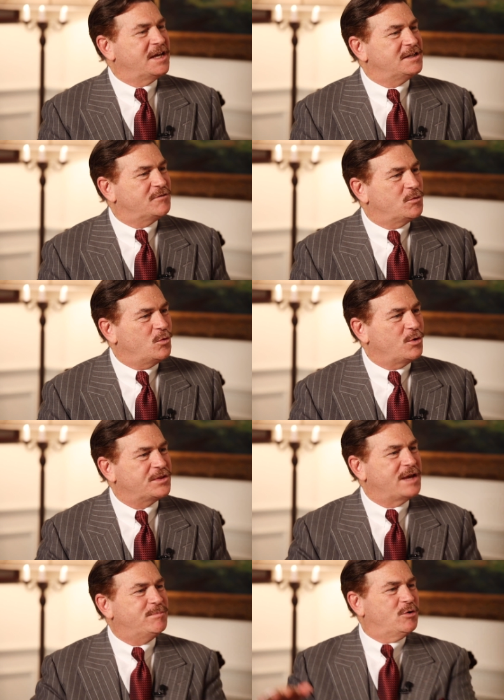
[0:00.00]
the end of the war,
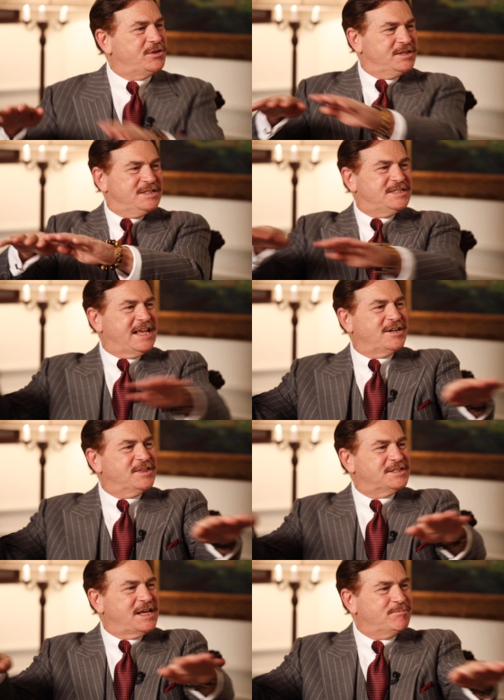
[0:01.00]
they both sat on
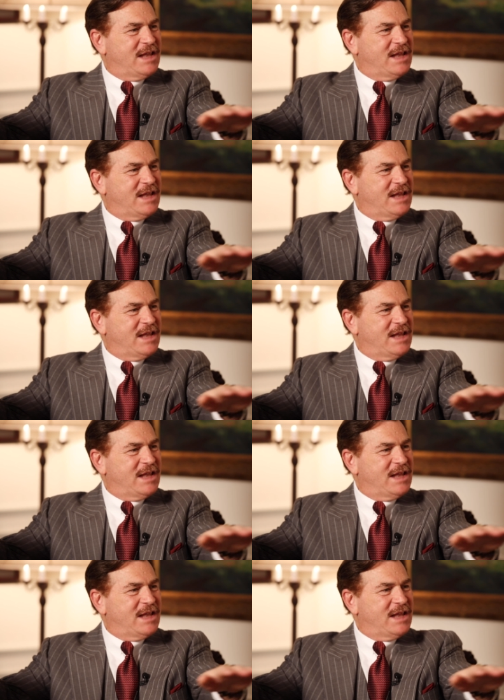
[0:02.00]
the same